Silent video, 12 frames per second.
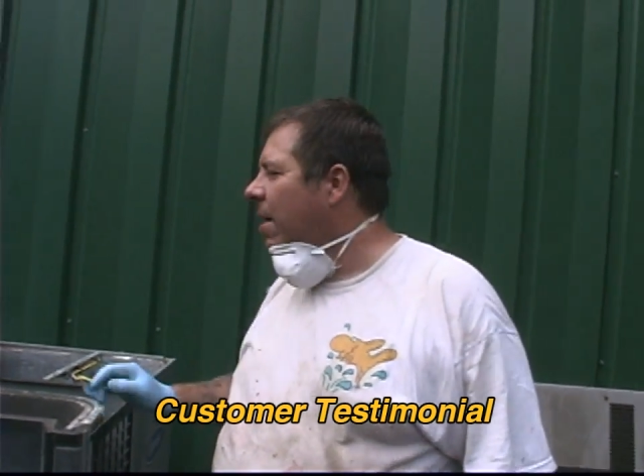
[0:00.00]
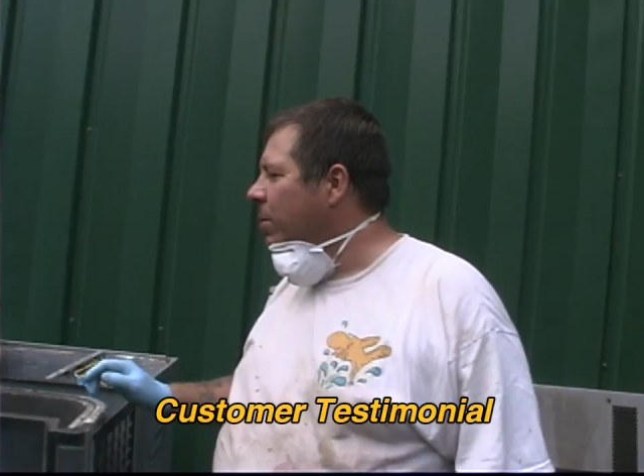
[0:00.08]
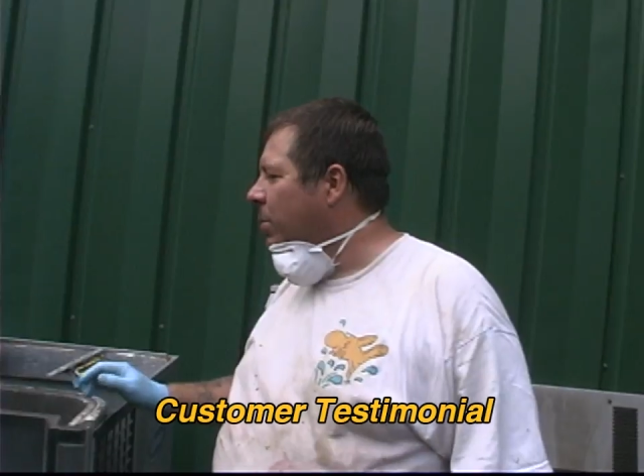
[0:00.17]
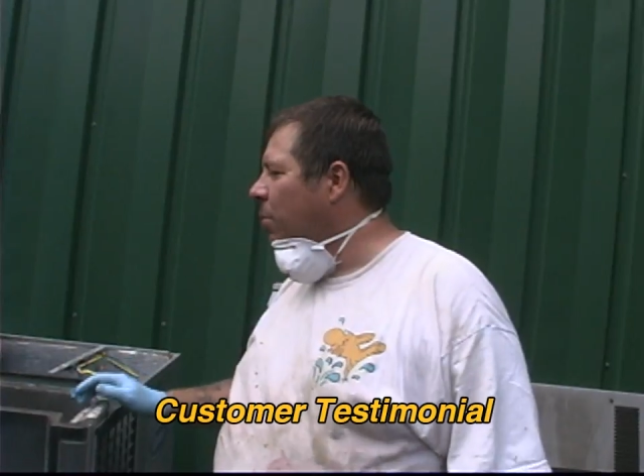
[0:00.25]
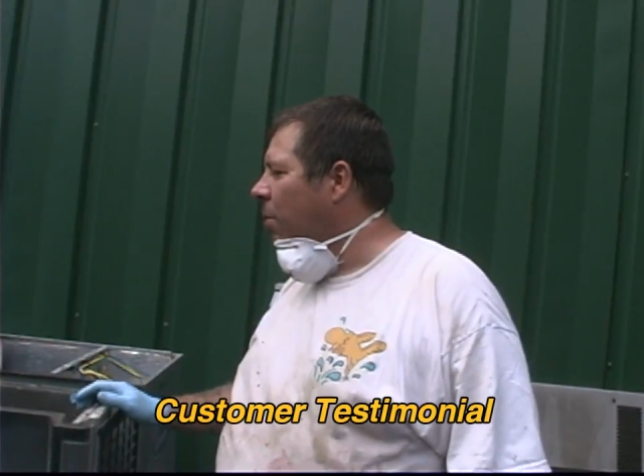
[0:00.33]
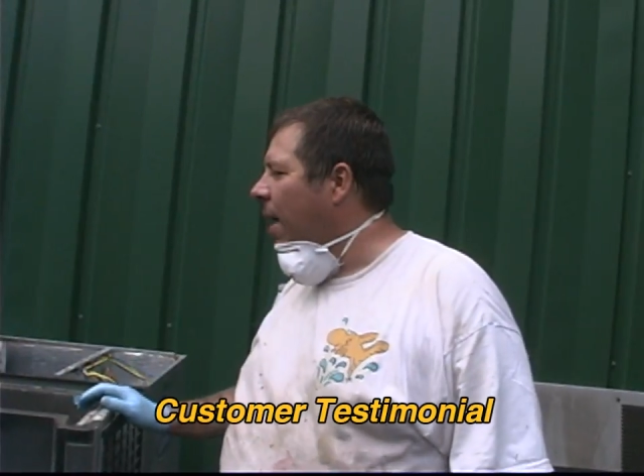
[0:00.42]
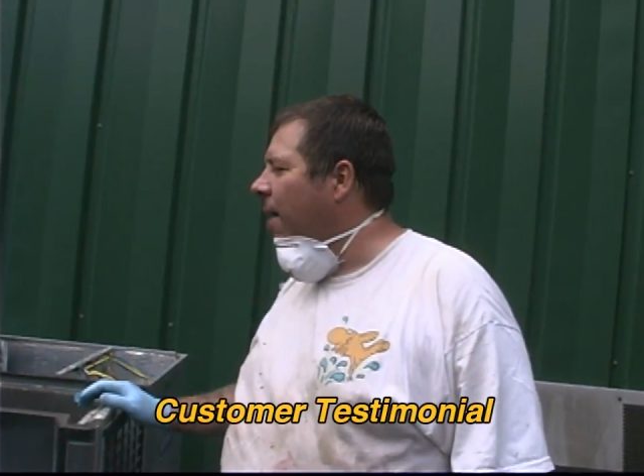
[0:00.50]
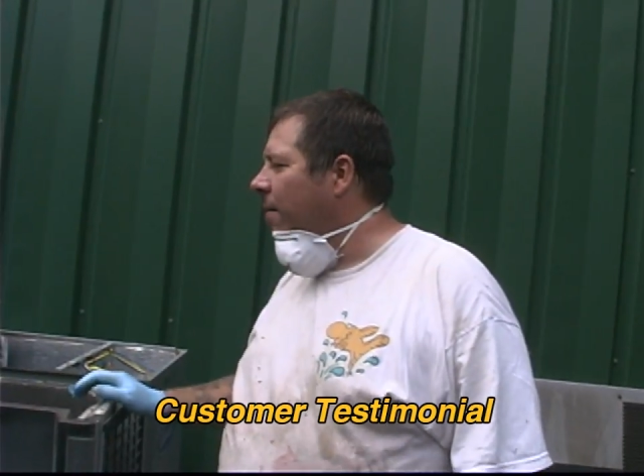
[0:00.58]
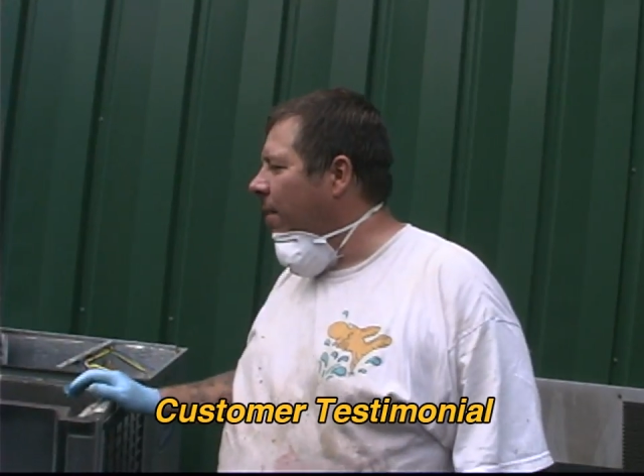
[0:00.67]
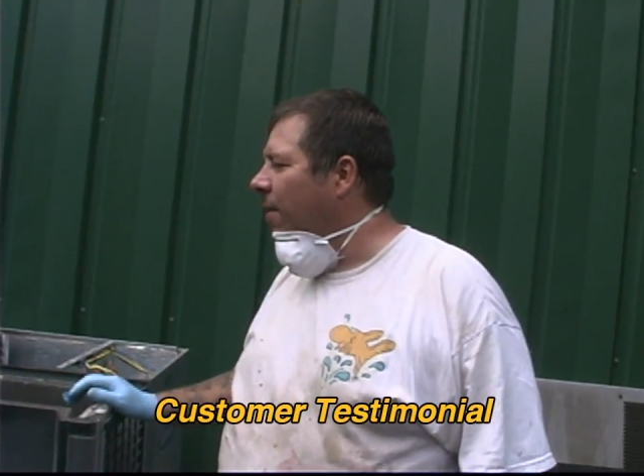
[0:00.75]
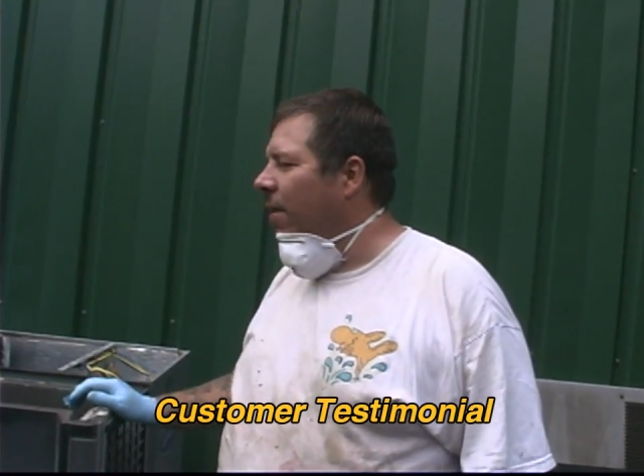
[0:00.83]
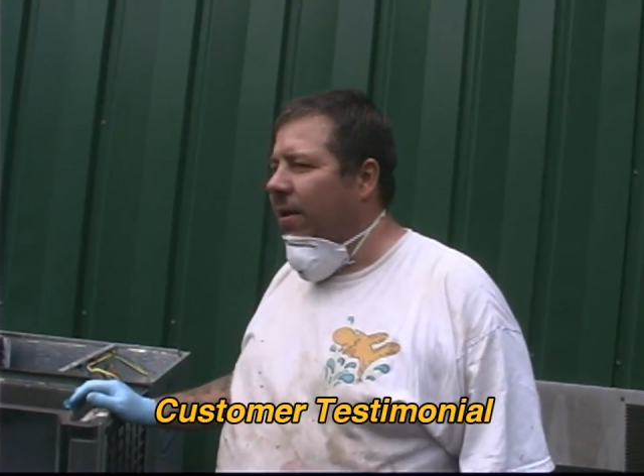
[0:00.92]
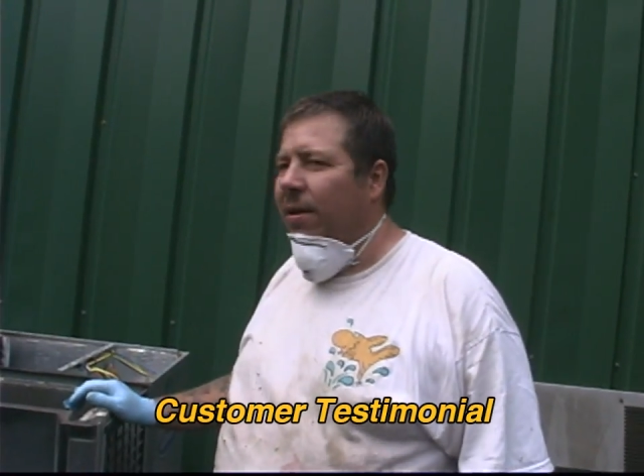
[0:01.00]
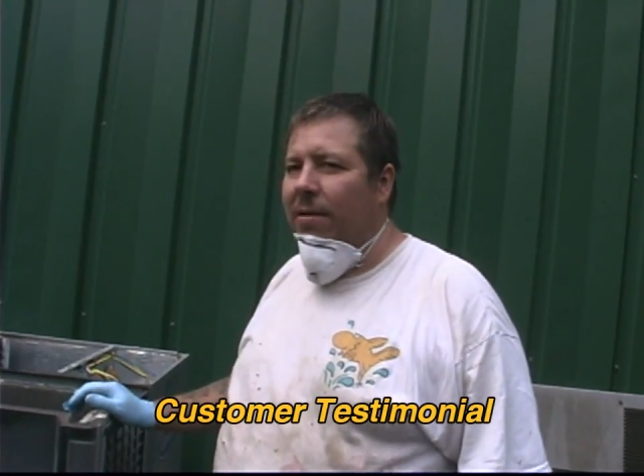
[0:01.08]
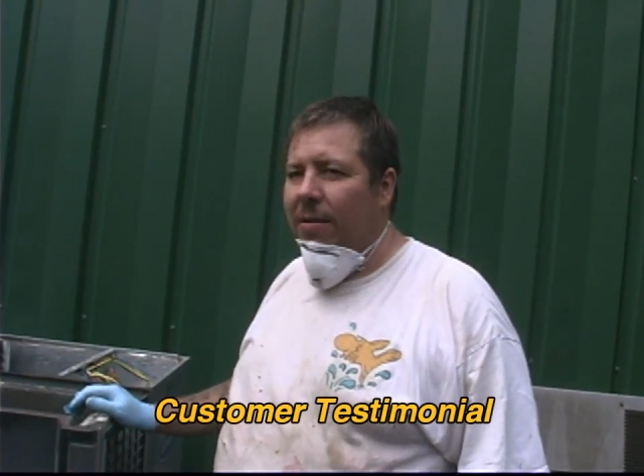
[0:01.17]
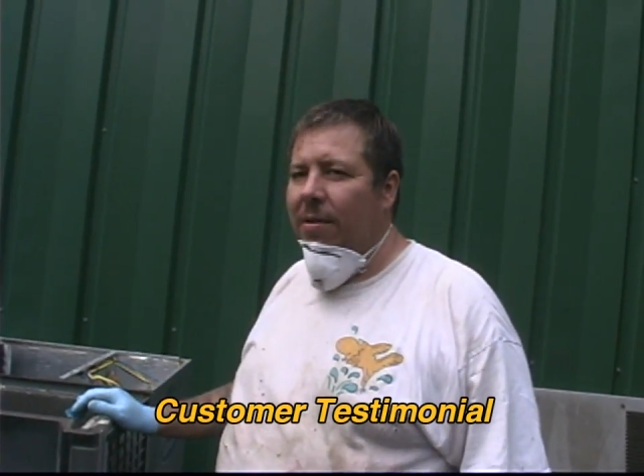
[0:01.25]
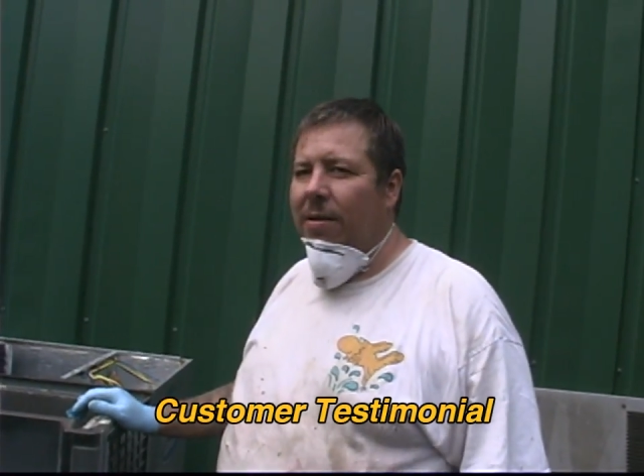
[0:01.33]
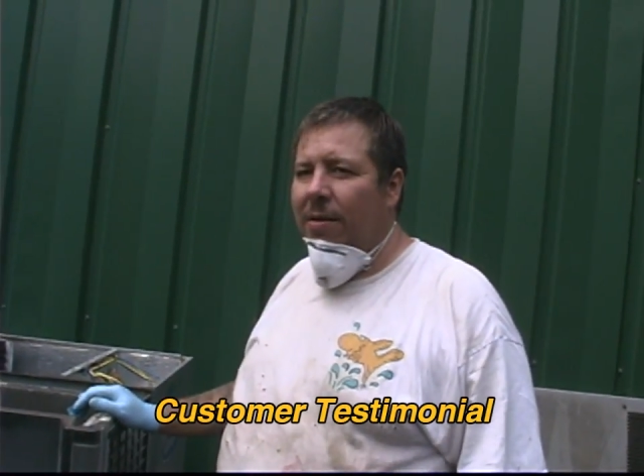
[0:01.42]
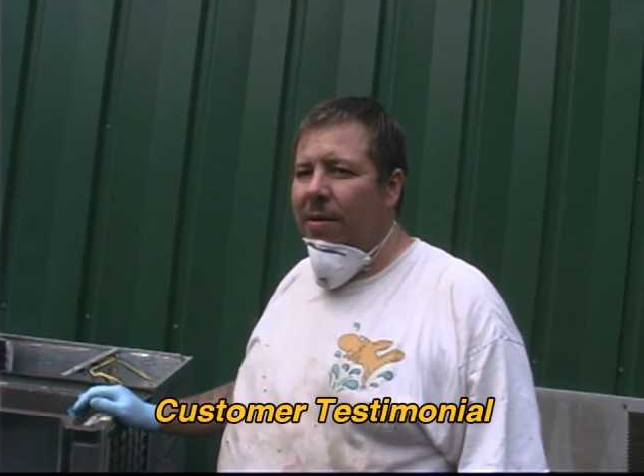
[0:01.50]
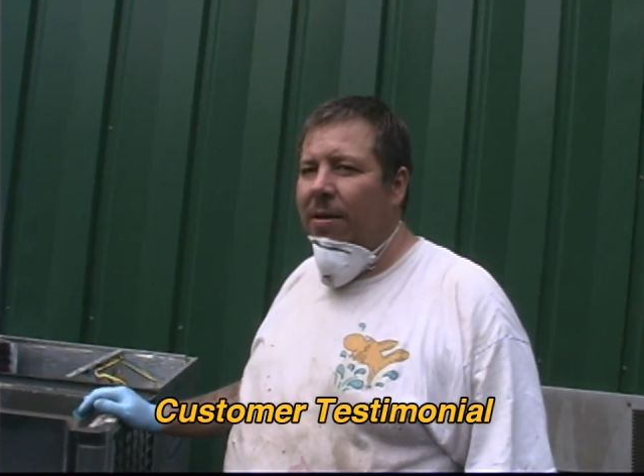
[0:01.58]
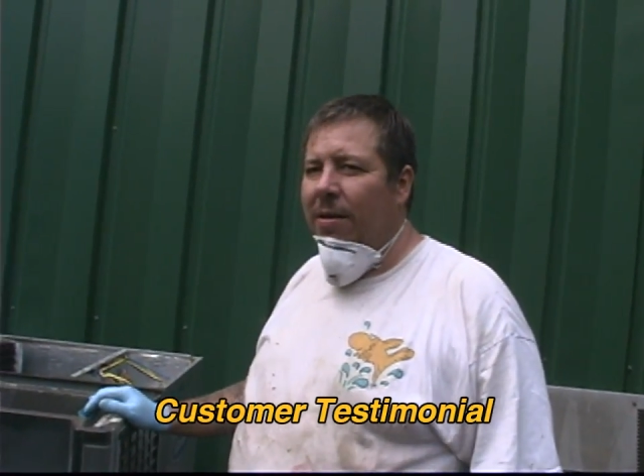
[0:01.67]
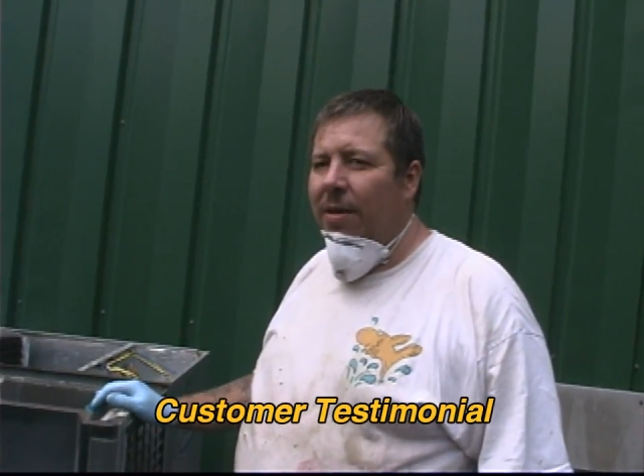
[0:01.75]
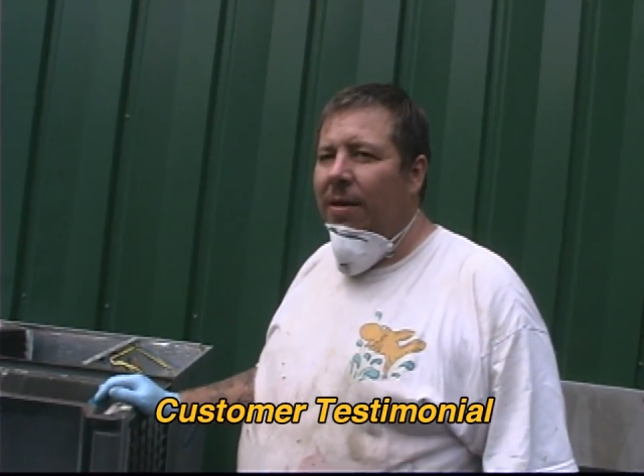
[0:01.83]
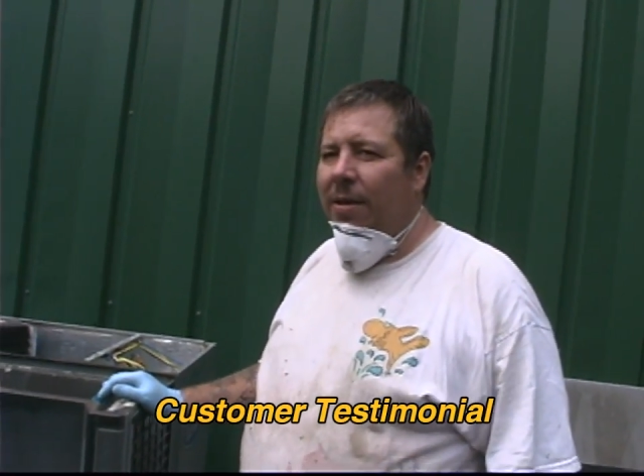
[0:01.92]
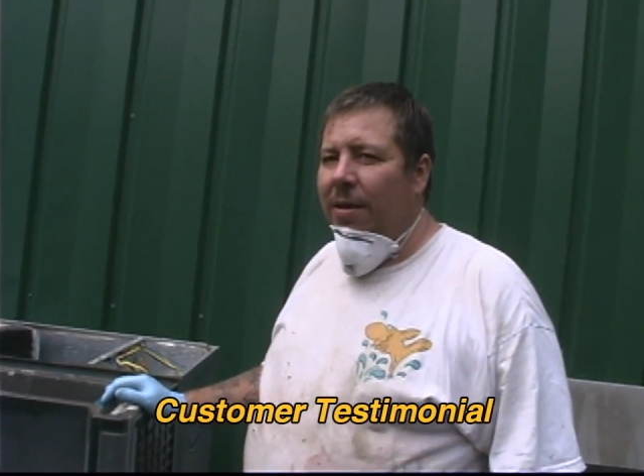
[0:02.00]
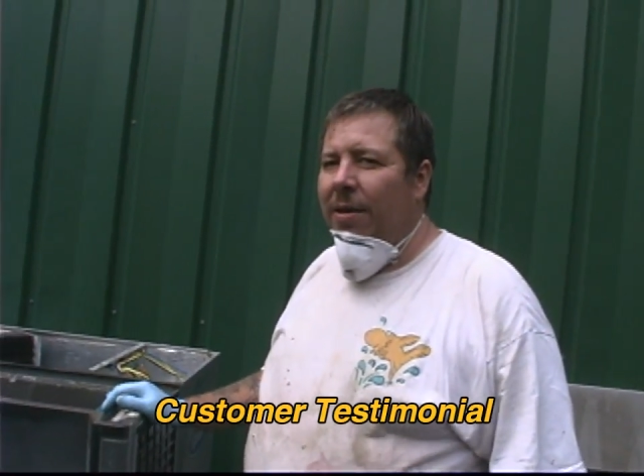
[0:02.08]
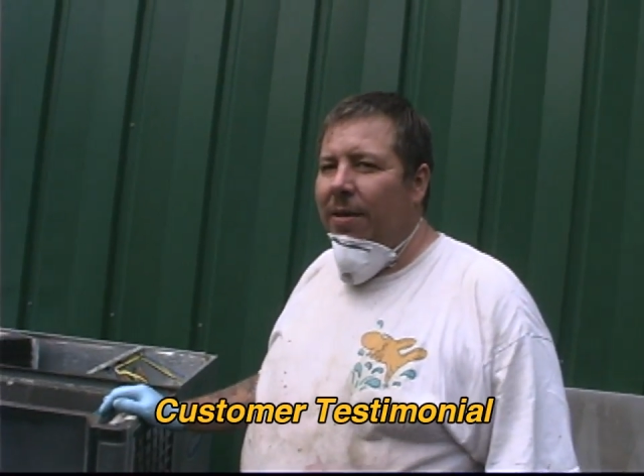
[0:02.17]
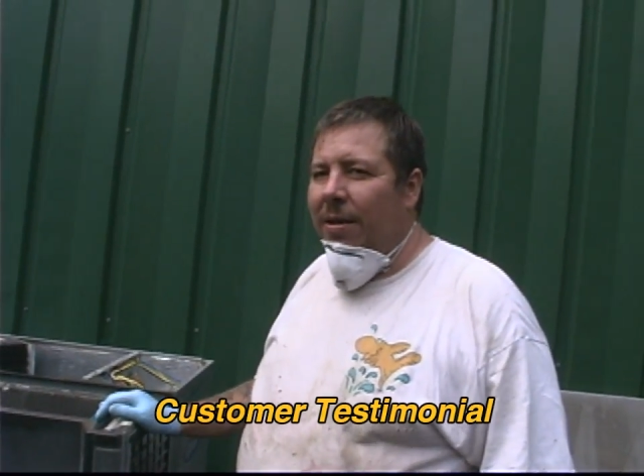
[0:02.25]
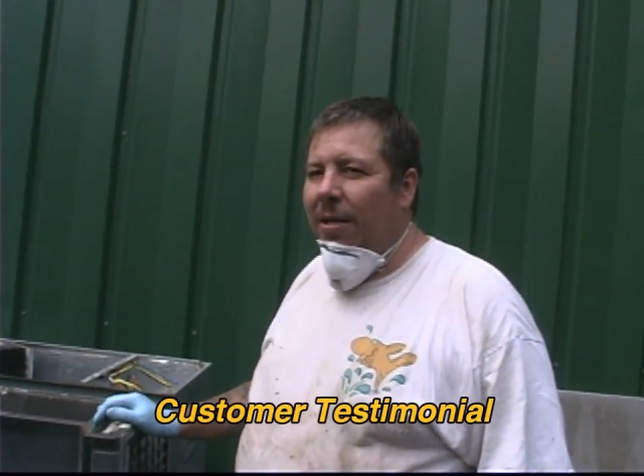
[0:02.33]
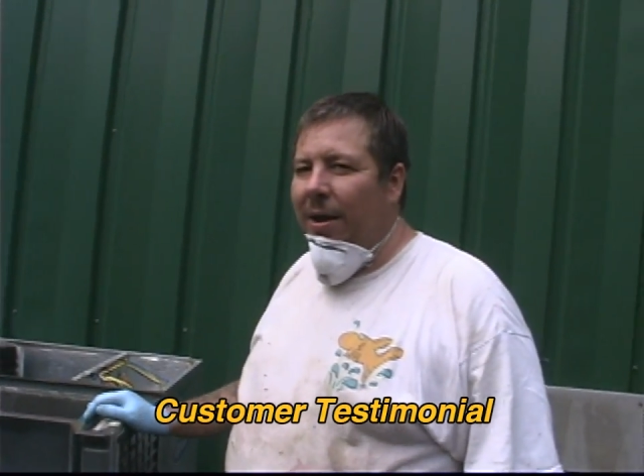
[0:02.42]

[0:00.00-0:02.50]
That was cool. I, I like it. I